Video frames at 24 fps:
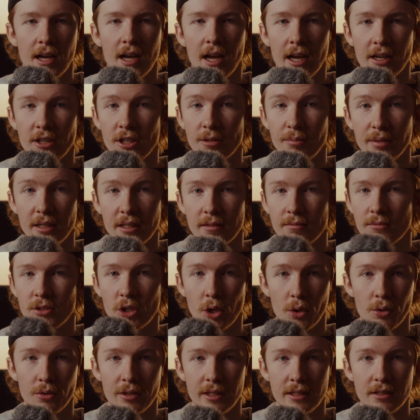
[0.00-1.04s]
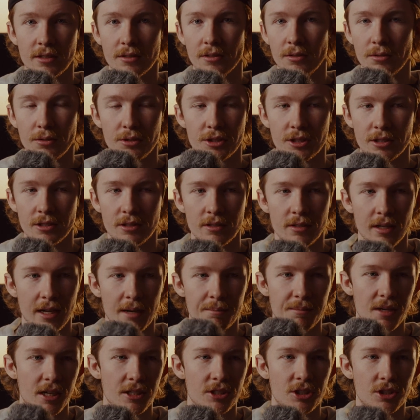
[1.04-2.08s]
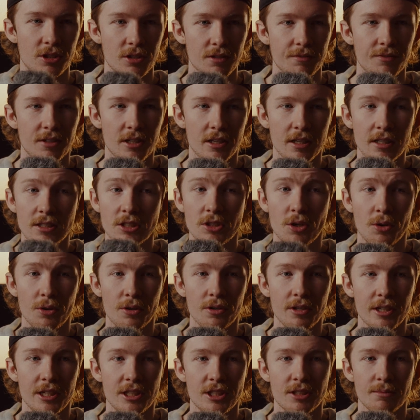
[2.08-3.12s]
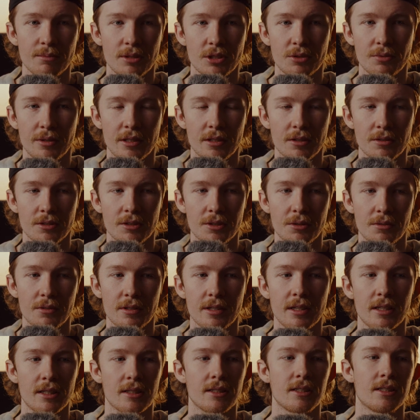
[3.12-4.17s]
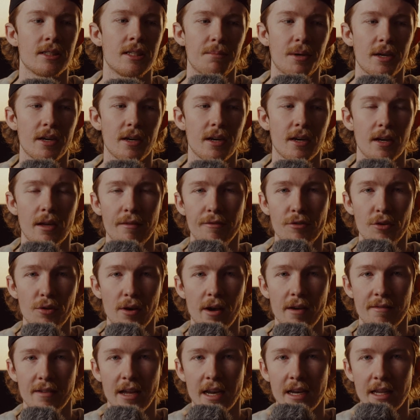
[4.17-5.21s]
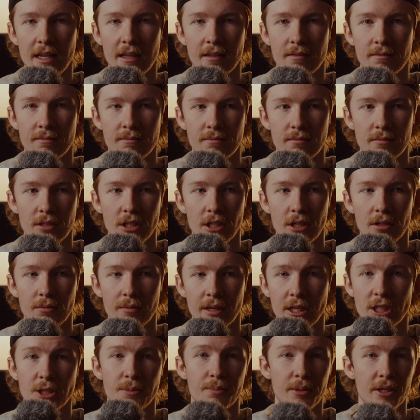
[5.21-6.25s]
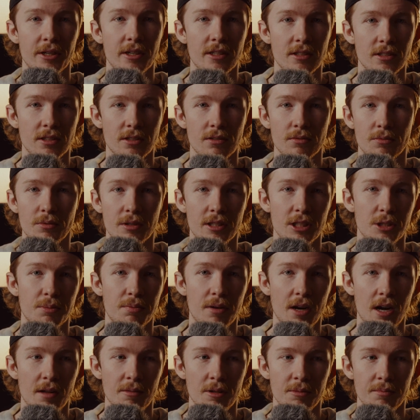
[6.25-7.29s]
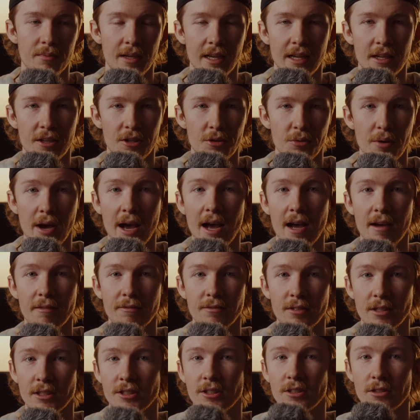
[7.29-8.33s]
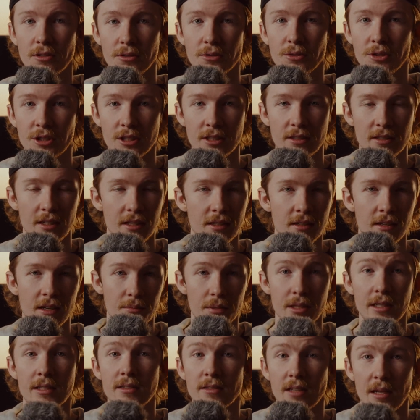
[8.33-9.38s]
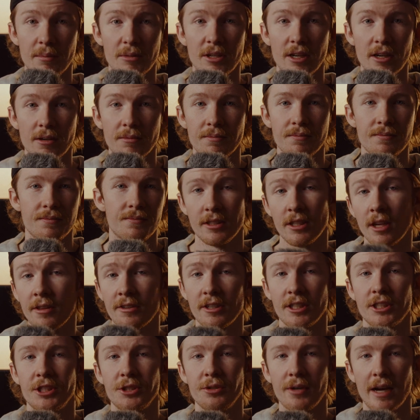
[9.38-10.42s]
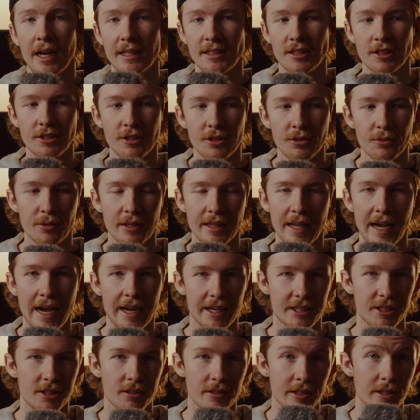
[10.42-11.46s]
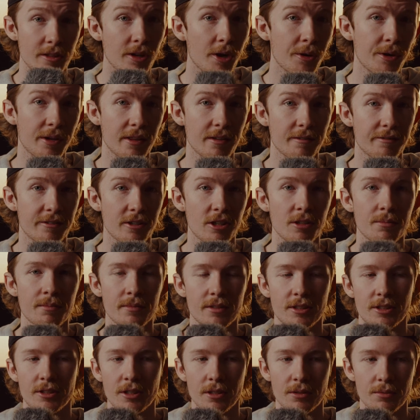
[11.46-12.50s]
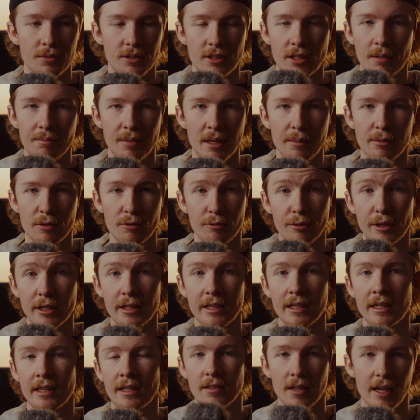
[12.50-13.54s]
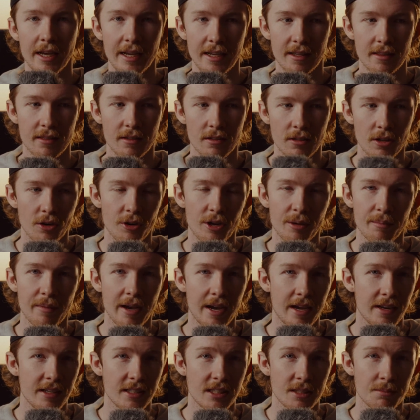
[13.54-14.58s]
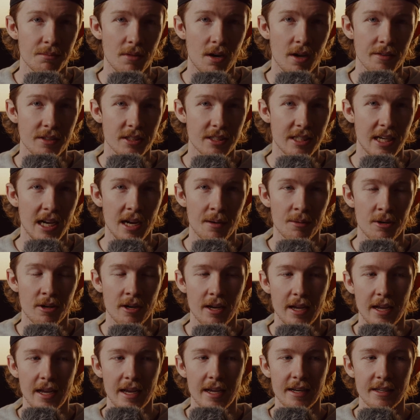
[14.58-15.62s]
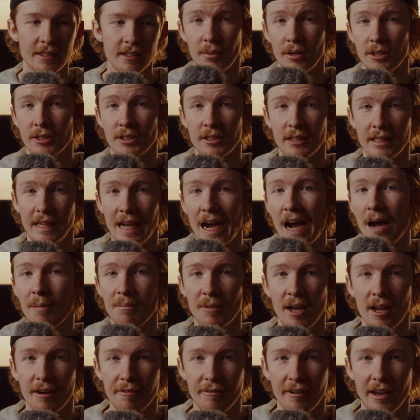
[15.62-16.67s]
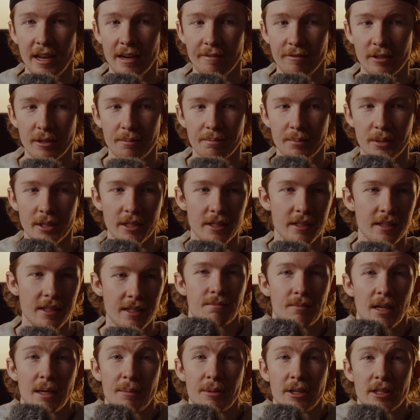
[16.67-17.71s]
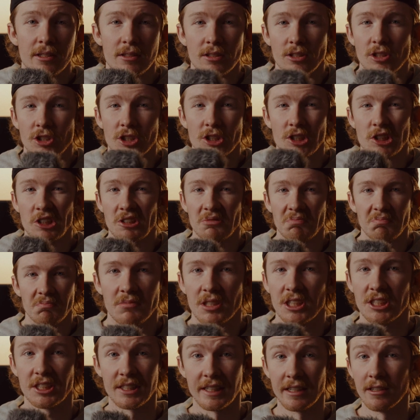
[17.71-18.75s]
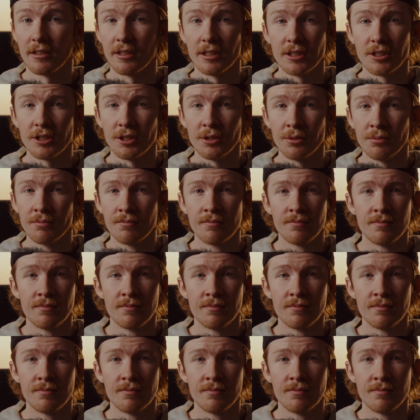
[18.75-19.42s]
I could be totally delusional. I'm not sure if there is correlation between those 2 things, but if you have any, experience with this problem and you have a solution, then please let me know. The other issue has to do with actually loading the film. So some people really like the loading mechanism on this camera, and personally I'm not a fan of it, but maybe it's just a skill issue.